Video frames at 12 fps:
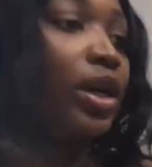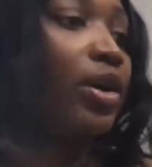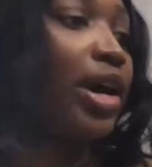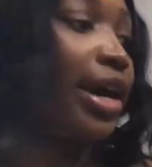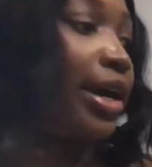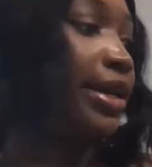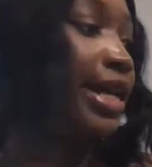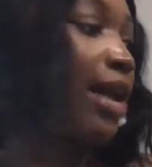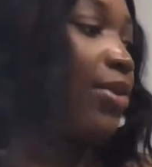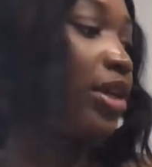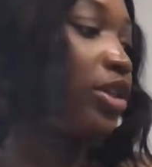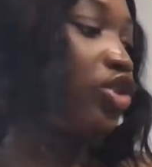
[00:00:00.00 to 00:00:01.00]
Okay, now
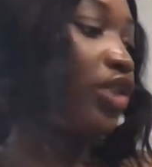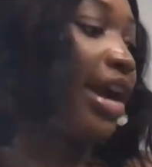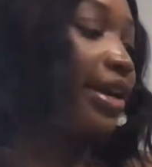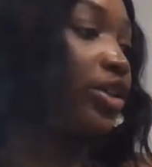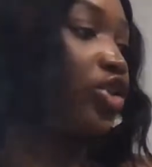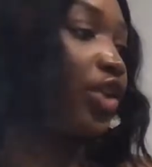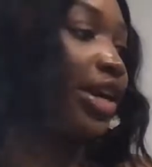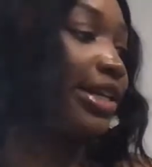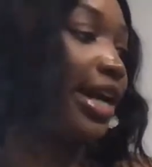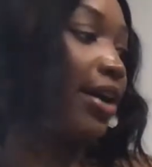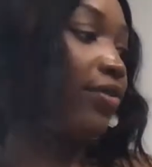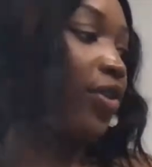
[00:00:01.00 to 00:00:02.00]
I'm going to drag it straight
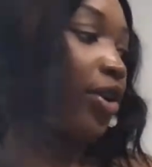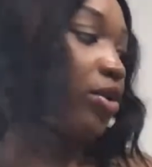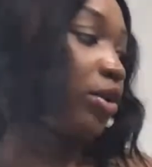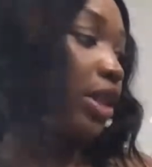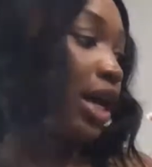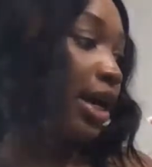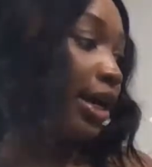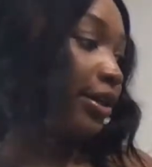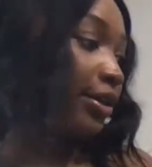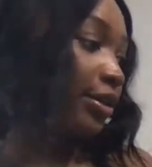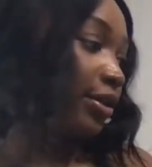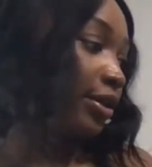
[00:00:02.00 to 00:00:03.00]
down, vertical line.